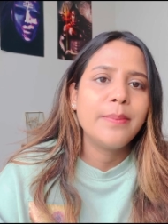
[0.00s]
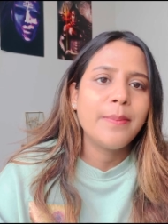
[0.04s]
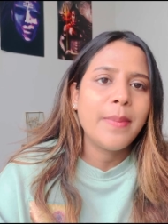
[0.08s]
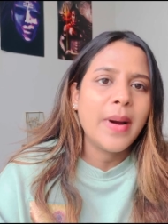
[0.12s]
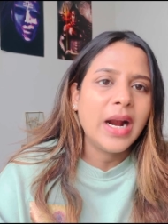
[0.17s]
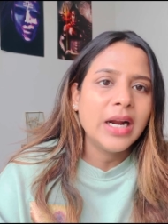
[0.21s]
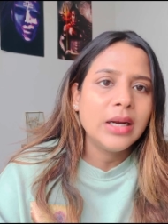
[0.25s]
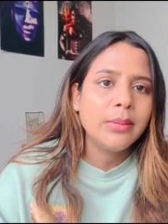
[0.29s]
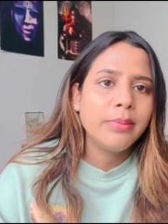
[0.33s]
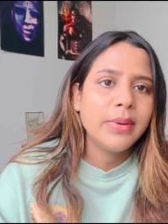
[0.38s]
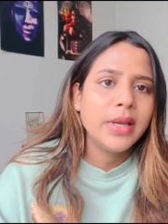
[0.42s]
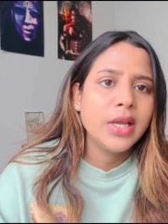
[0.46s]

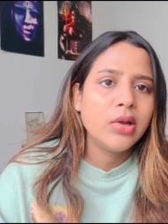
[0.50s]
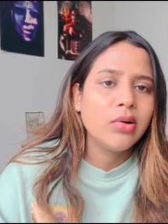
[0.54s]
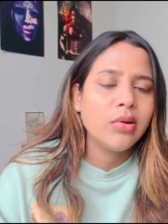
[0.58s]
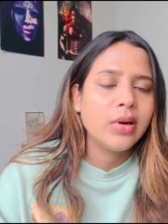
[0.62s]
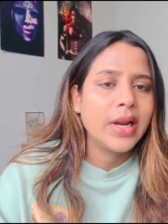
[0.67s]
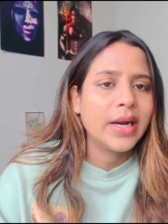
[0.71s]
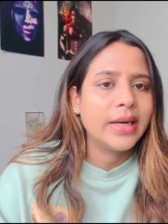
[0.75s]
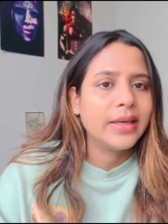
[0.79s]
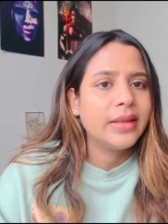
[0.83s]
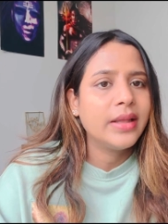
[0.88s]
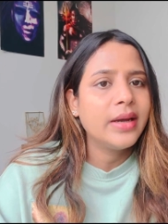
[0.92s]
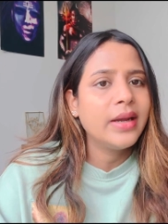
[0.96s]
part B you'll
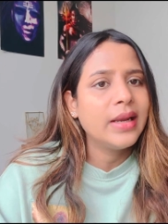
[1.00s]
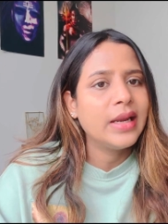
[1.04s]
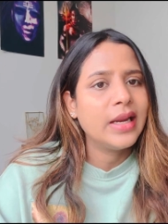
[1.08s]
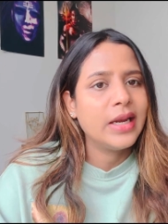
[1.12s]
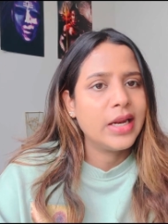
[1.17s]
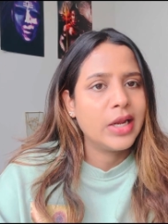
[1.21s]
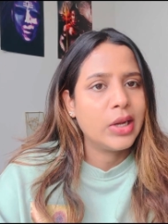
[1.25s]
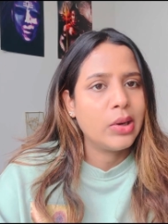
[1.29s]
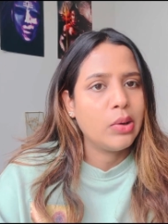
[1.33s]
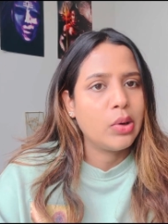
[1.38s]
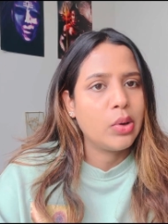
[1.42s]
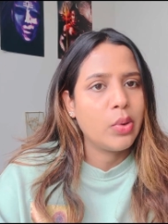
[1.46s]
get the
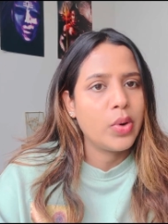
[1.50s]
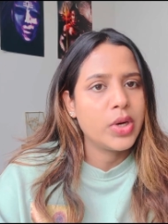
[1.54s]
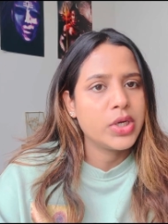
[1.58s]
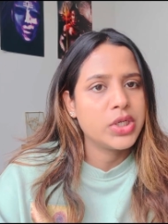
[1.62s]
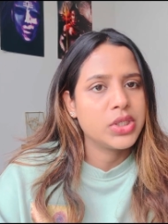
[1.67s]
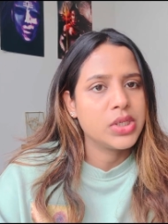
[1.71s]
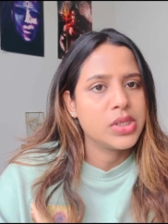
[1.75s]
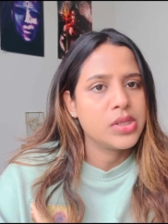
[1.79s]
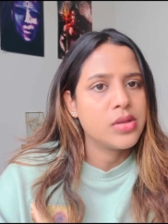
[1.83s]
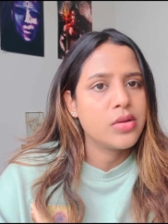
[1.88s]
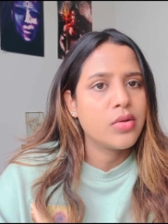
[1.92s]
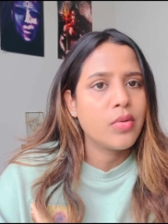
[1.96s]
clinical
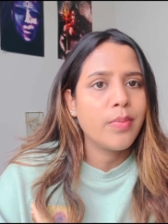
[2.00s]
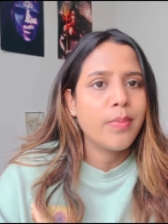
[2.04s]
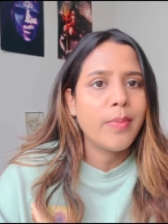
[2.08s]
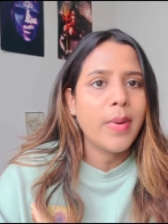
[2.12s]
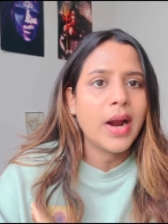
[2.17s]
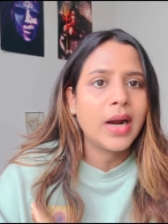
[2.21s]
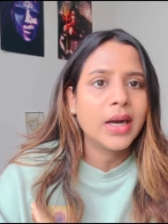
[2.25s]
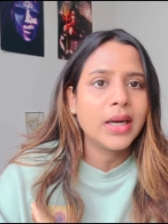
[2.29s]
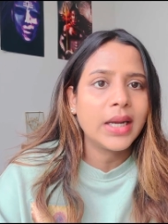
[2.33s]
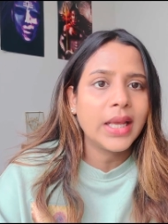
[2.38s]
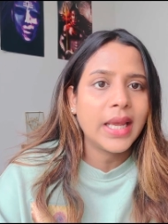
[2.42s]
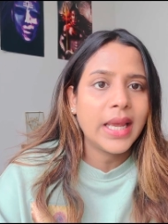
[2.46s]
questions. So
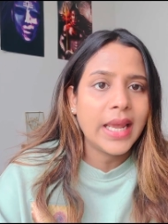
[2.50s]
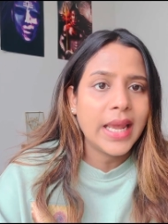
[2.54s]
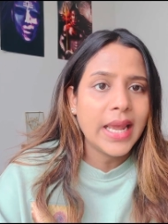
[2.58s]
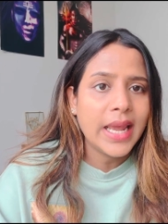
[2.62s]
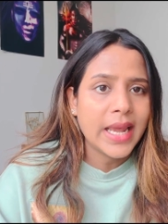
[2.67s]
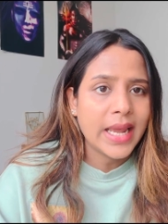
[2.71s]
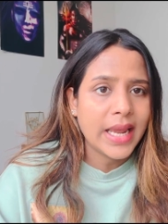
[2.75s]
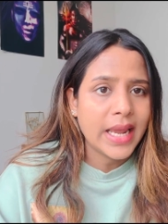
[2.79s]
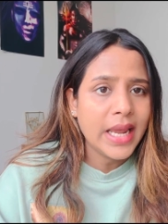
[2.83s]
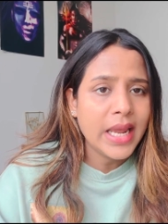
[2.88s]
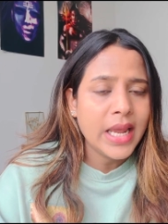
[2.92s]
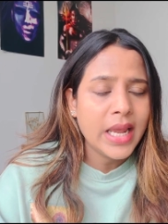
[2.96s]
part
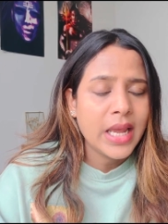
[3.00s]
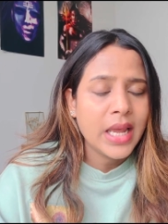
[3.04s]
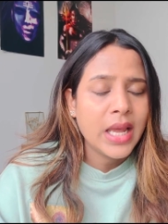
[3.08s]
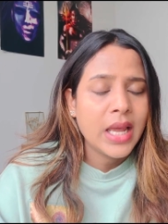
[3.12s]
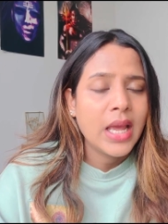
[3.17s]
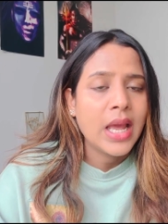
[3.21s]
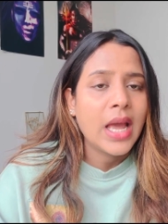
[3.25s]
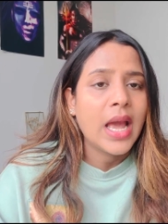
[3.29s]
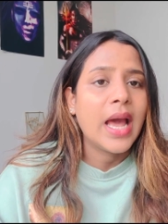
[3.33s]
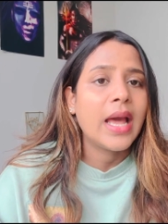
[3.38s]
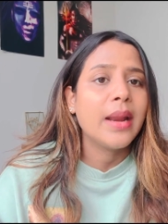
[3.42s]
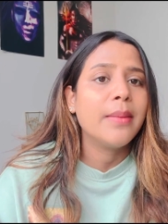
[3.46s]
A
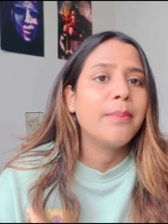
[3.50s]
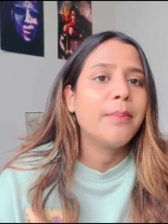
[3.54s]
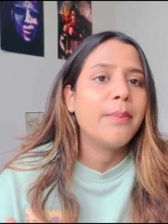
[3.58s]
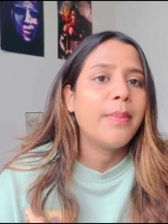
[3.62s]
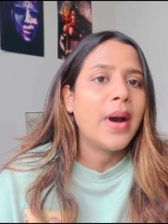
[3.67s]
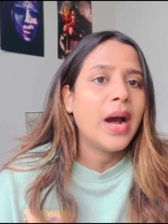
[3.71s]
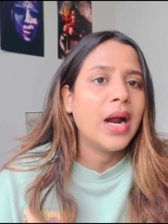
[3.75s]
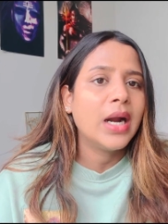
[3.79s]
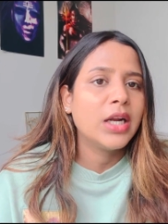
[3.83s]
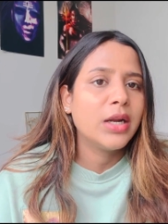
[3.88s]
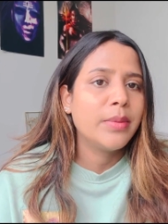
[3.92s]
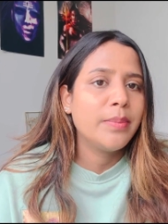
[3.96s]
and
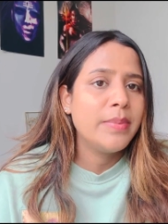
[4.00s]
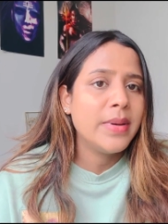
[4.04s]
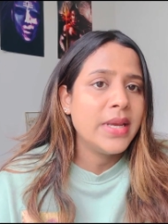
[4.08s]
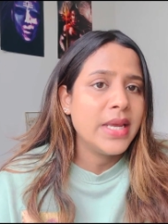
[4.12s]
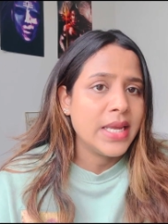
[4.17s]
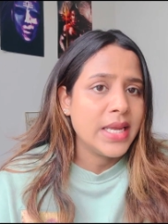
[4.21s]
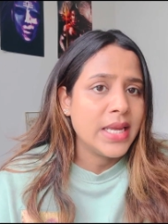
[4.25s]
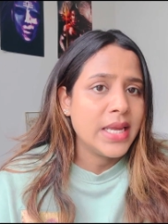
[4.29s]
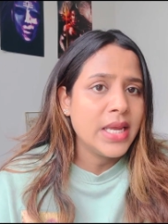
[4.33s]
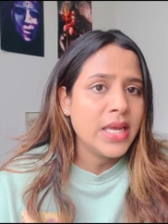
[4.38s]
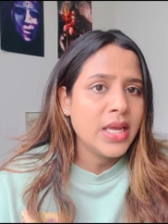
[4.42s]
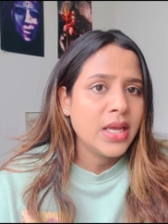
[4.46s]
part
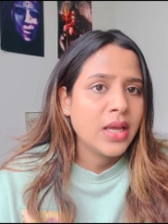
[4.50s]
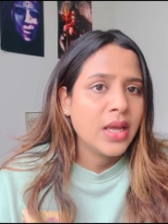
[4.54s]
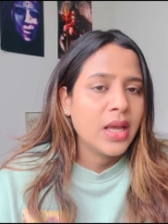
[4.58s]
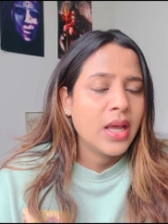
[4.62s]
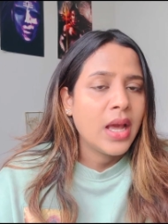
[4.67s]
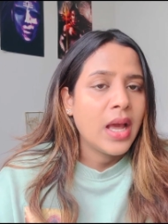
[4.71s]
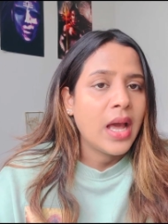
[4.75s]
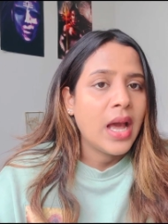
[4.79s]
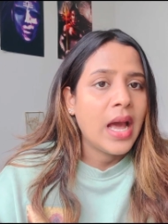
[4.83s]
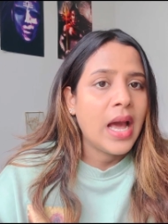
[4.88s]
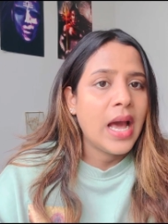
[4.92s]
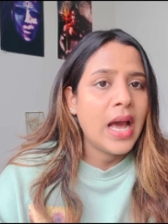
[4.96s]
B
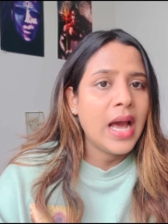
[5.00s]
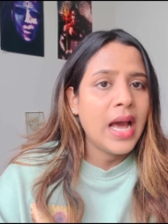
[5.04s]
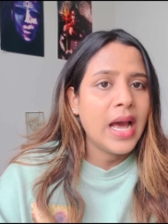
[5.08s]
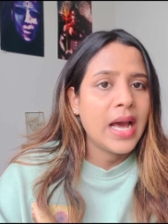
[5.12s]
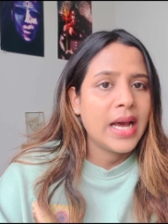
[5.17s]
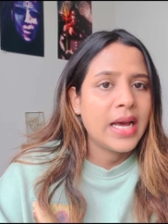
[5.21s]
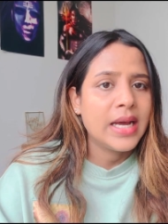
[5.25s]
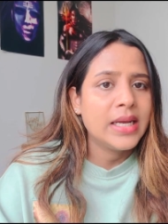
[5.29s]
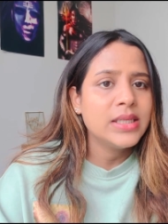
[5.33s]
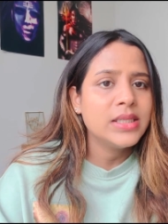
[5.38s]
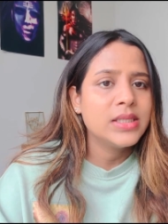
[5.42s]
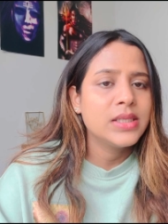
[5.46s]

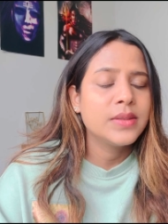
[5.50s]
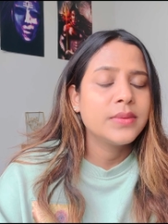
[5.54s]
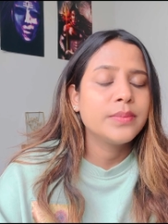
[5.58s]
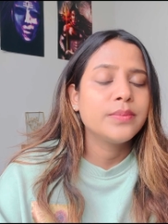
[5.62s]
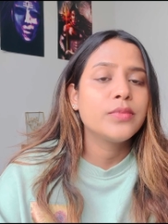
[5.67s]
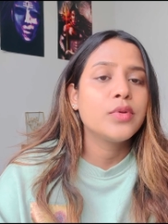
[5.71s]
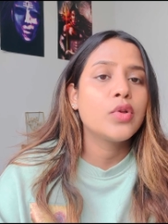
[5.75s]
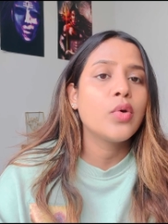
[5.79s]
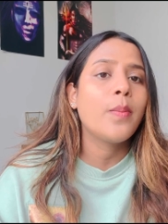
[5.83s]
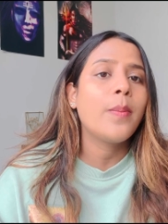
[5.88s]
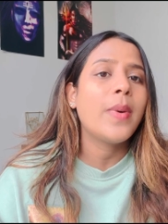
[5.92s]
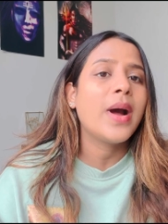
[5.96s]
has,
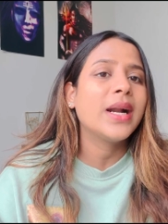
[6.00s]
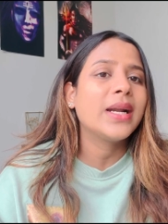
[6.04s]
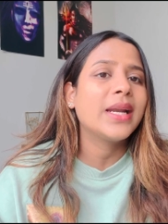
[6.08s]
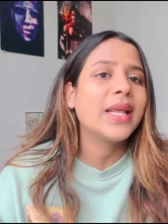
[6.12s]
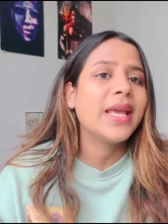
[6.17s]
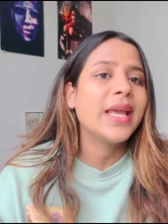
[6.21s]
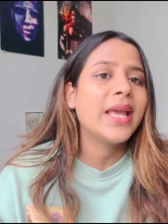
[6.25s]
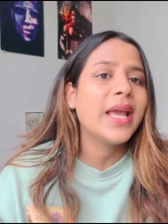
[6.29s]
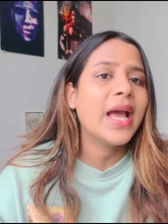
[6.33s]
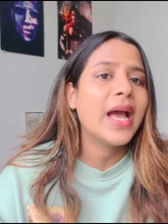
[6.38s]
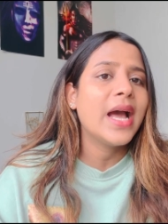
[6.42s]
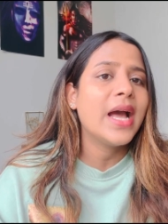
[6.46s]
so part
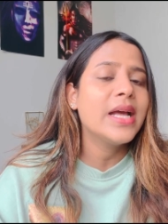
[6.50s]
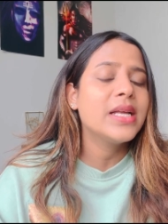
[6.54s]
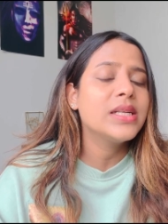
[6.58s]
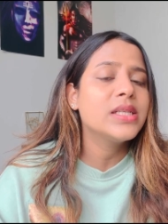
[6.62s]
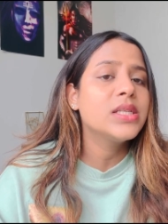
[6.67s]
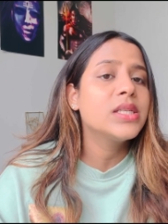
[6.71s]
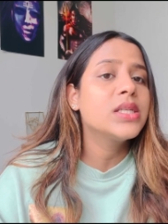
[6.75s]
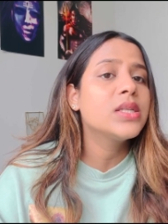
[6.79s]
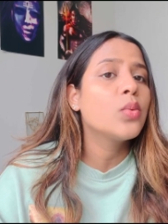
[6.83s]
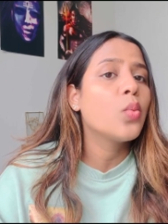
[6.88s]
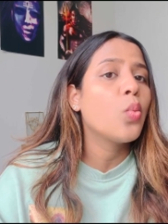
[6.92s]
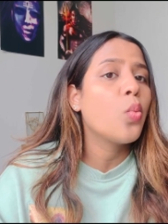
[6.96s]
A
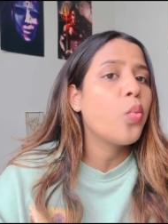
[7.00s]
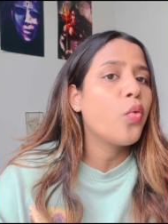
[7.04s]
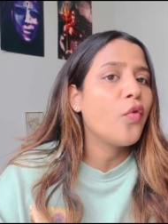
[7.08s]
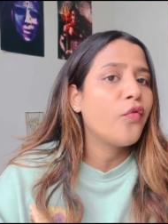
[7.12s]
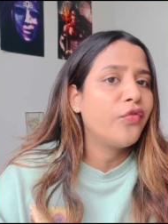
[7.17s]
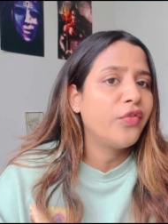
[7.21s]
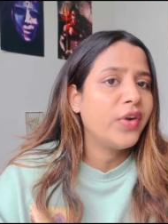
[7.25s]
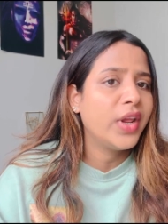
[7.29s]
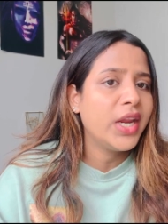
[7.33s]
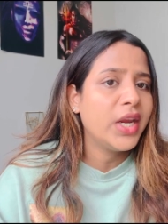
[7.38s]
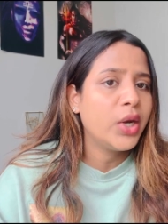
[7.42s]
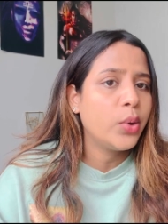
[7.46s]
has
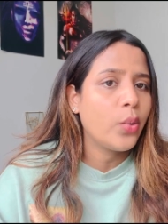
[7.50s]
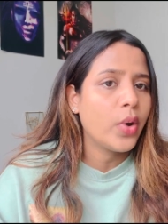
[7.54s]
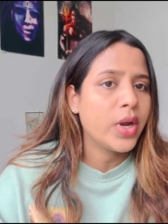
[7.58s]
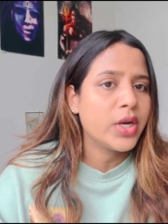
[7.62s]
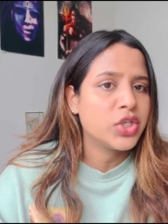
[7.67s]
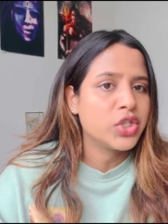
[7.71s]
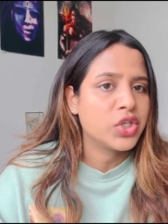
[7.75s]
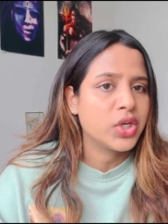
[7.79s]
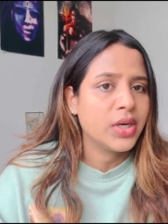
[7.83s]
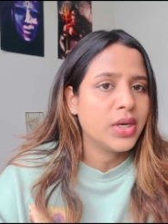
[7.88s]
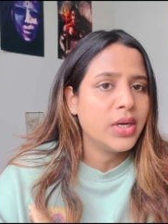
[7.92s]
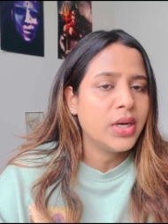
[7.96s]
15
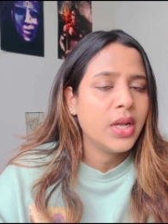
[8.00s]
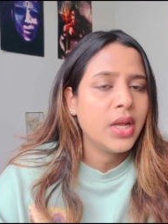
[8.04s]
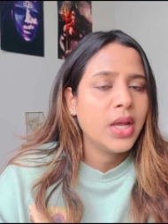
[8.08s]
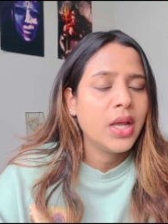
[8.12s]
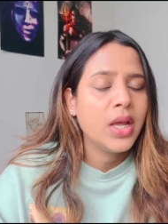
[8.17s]
questions